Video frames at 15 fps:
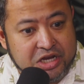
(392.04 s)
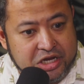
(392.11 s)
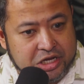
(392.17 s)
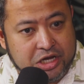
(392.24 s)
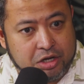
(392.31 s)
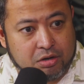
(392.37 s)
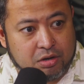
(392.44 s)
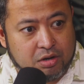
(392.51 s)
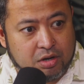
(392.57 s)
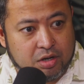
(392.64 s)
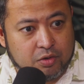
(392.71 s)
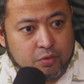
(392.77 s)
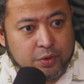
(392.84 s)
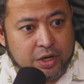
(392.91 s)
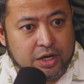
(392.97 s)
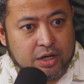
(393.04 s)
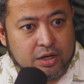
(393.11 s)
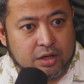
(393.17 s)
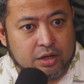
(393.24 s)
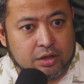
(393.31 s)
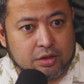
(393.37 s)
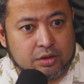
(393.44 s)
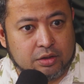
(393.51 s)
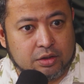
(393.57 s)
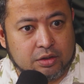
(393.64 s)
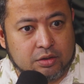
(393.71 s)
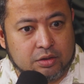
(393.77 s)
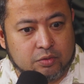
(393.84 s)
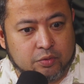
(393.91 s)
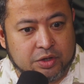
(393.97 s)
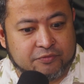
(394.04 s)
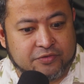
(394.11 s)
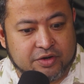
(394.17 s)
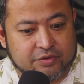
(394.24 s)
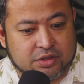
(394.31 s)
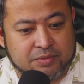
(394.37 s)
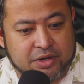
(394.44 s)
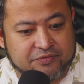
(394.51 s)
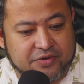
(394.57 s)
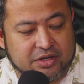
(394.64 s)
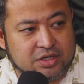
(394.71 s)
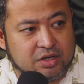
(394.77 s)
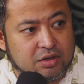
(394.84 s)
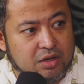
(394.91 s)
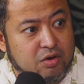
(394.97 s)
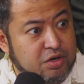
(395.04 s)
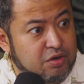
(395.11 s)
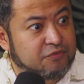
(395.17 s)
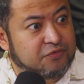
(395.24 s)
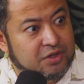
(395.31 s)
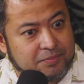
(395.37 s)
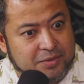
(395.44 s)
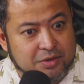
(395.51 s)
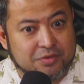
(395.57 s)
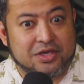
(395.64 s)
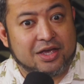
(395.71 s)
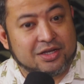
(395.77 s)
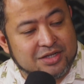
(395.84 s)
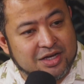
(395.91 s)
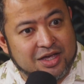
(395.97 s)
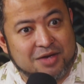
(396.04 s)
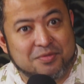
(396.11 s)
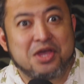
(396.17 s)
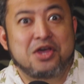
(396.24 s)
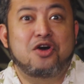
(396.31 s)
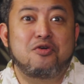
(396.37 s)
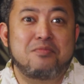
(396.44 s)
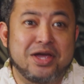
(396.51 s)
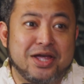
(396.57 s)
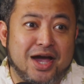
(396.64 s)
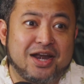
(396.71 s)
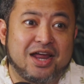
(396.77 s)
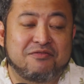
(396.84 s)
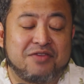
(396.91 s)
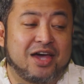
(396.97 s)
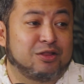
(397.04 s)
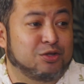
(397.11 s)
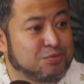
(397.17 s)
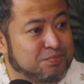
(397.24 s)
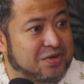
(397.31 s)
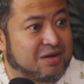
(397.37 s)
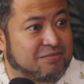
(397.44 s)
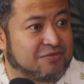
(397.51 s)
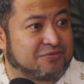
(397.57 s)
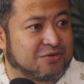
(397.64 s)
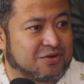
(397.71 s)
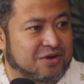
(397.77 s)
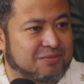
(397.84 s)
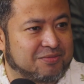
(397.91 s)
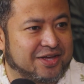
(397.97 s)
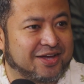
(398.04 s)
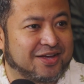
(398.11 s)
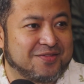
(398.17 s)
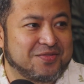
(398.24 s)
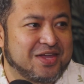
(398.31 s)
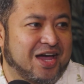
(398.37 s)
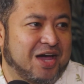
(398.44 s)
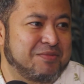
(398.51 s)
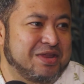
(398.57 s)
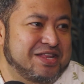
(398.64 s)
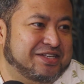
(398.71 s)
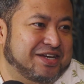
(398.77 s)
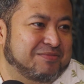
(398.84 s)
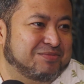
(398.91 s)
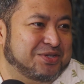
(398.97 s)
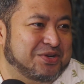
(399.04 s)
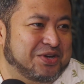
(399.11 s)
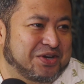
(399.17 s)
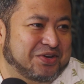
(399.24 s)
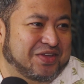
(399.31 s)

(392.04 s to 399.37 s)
here, when somebody finds out, oh, you're Filipino? Yes, I am. Oh my God, I've had lumpia before. I'm like, how many times do you hear